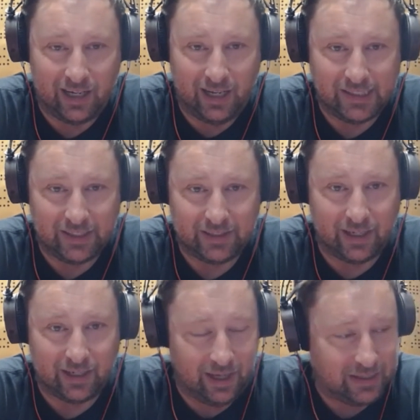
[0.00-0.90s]
A
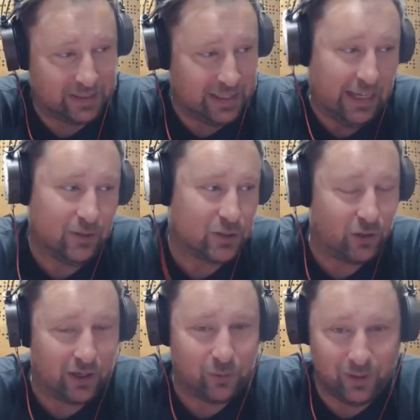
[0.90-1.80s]
classic techno
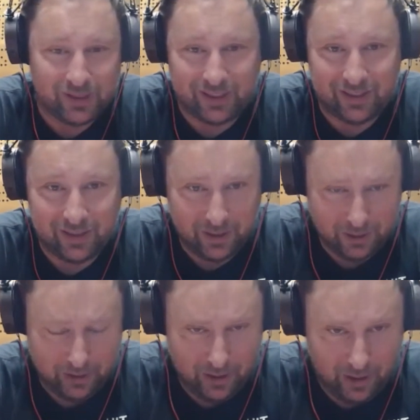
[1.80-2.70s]
track. We'll see
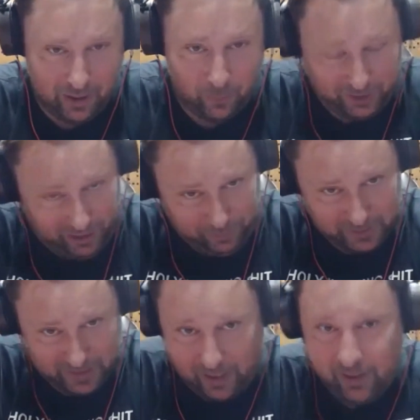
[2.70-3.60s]
what
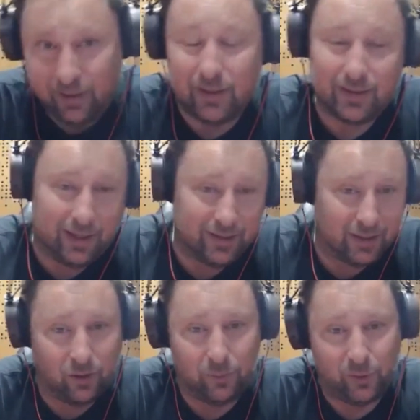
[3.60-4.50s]
happens there, and then the
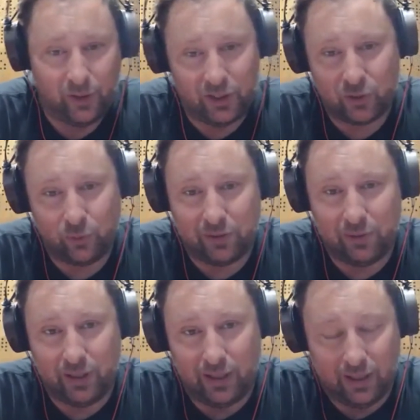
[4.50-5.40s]
collaboration with
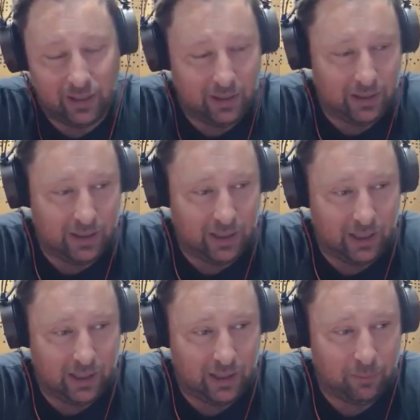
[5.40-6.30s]

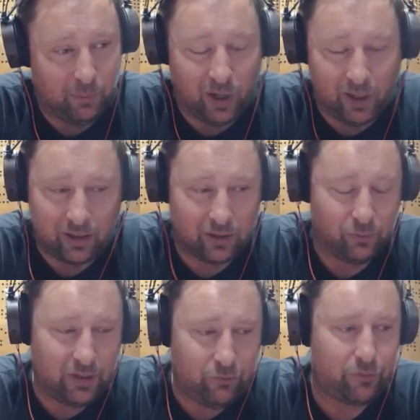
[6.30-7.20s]
Mark
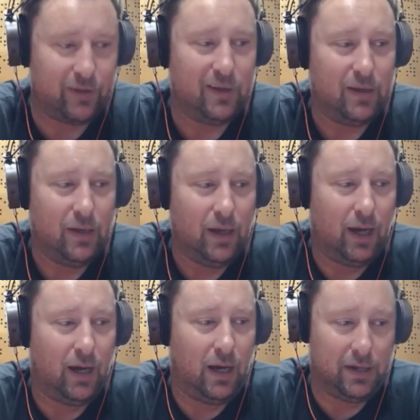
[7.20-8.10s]
Reef,
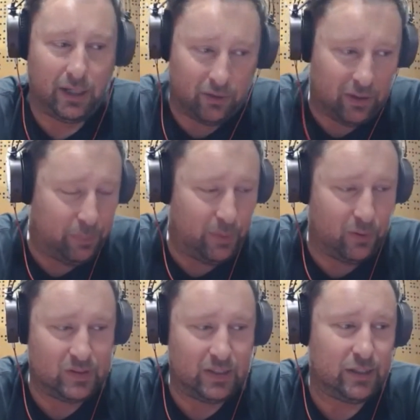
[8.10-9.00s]
another EP
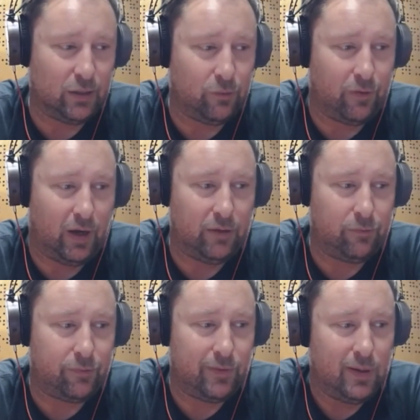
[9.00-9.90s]
on 1605,